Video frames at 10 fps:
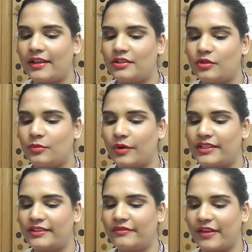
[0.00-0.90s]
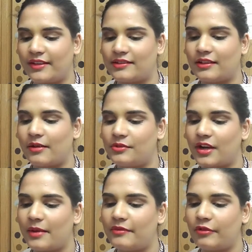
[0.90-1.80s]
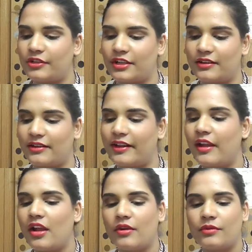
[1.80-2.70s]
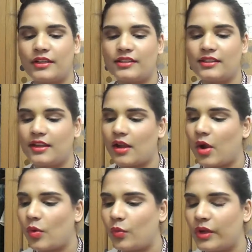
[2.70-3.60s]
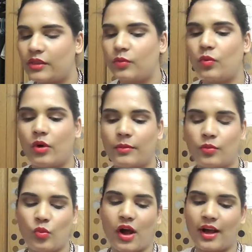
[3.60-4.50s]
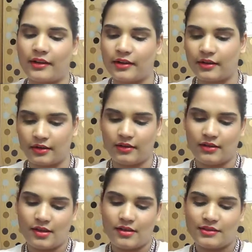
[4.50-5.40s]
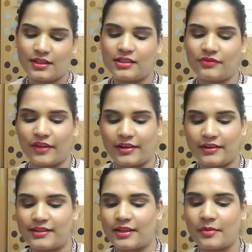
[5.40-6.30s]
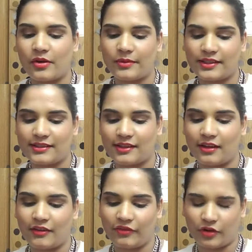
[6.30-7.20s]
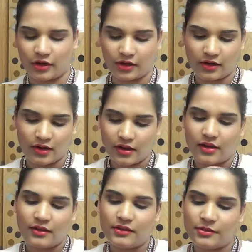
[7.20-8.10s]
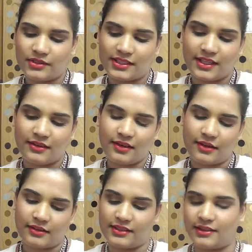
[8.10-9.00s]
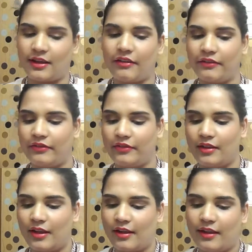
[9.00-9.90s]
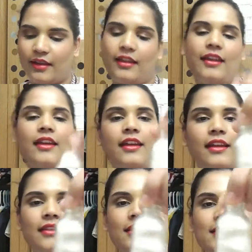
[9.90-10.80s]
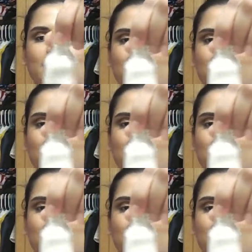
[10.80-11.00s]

to moistened face. Allow dry before gently rinsing with warm water. So that's fun because I'm always looking for new skincare stuff. And this is